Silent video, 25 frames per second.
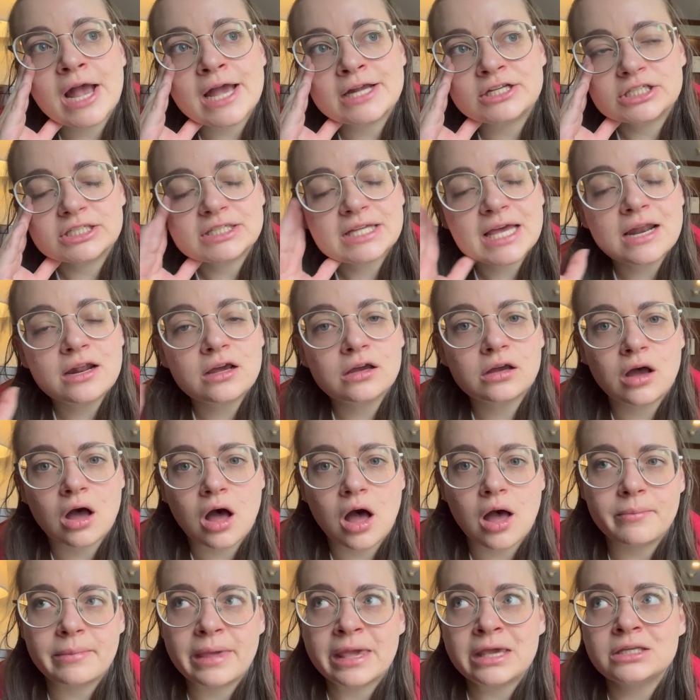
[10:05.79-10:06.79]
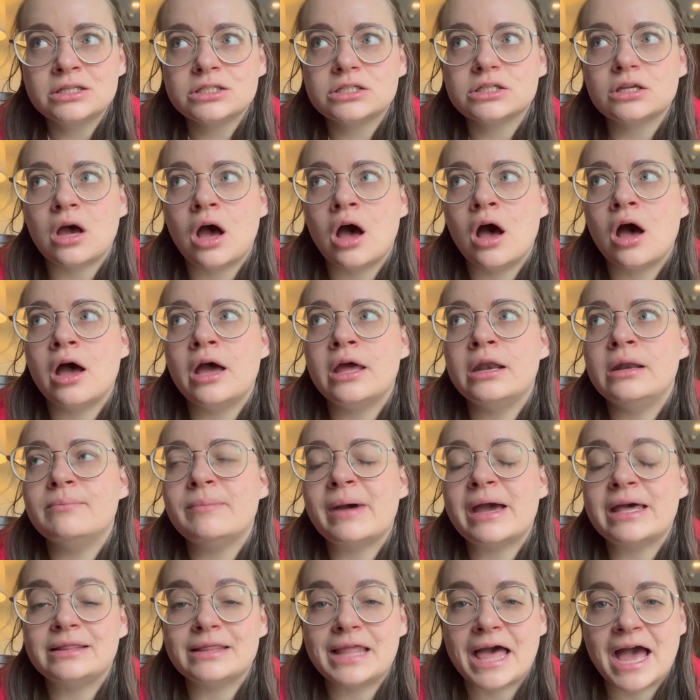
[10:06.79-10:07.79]
I just had a comment on
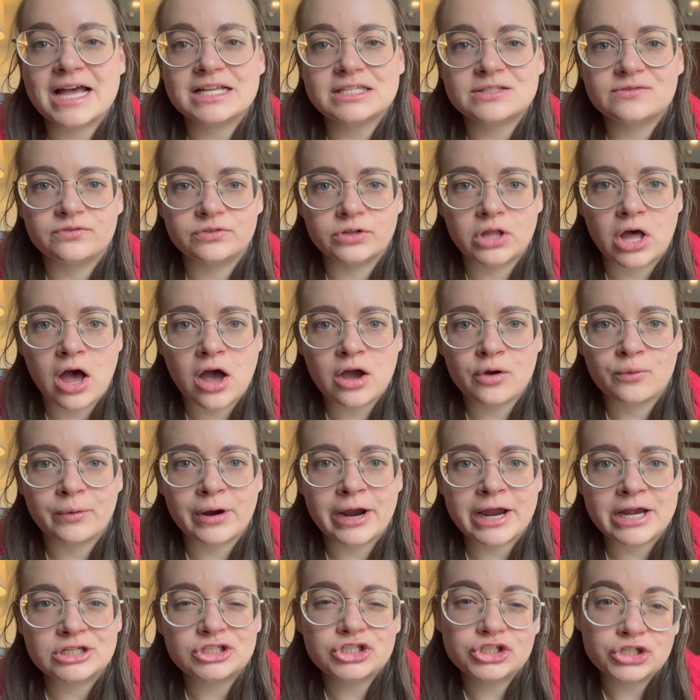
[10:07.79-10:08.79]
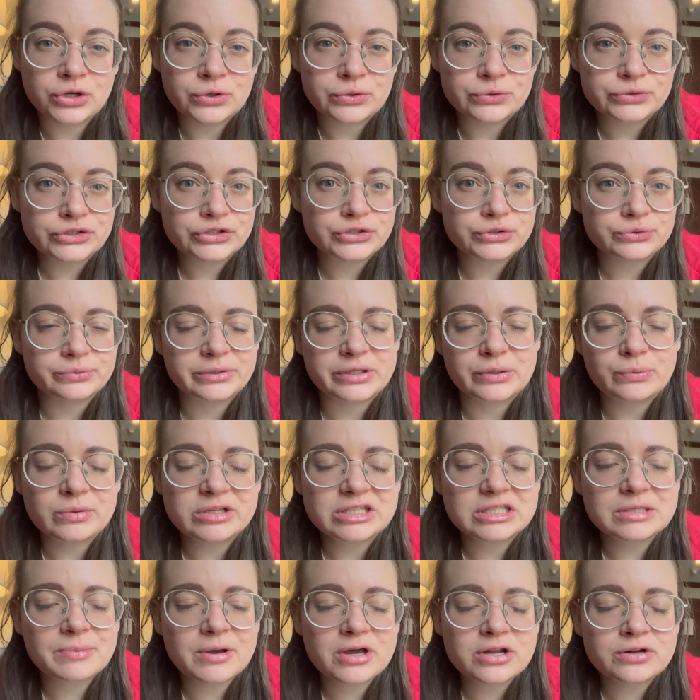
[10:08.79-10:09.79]
my last vlog where I chose to read
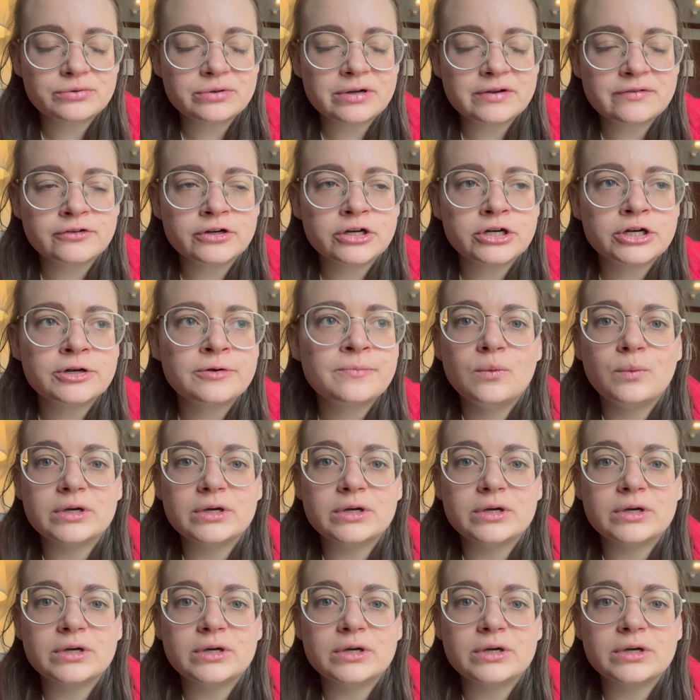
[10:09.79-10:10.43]
Once Upon a River,